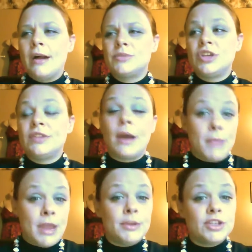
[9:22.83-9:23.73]
She
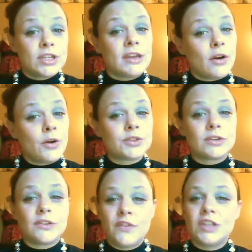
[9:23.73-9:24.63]
thought maybe she could get it
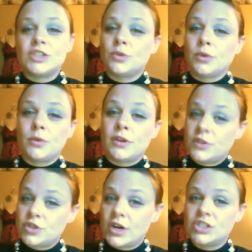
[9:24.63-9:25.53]
altered to fit. She really wanted
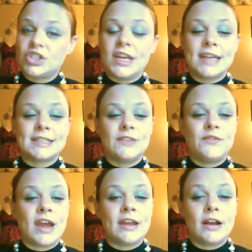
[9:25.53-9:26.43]
the dress. She asked if
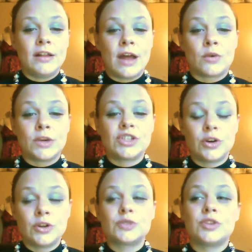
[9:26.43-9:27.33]
I allow
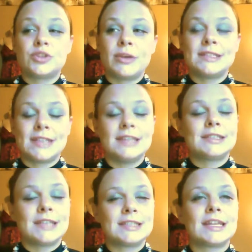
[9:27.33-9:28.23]
returns, which my site
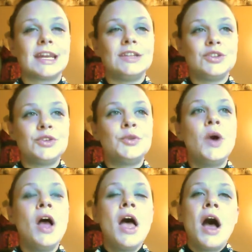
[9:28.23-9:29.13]
says that I do.